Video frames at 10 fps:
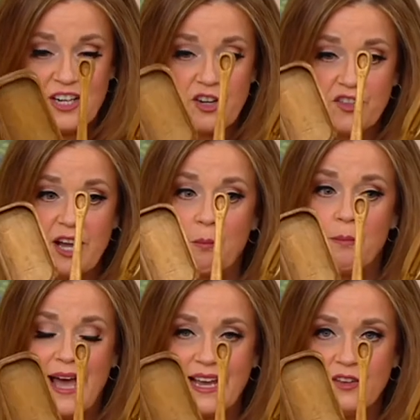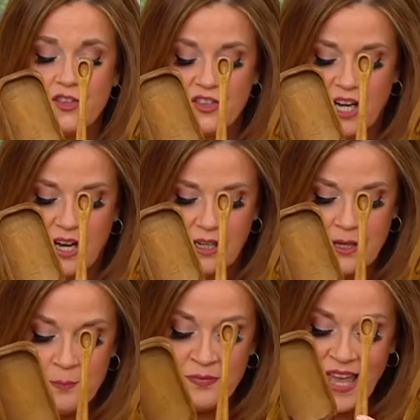It is now back in stock,
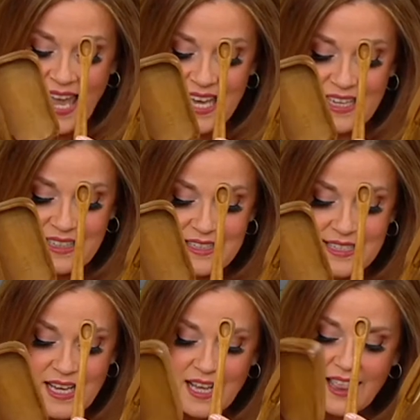and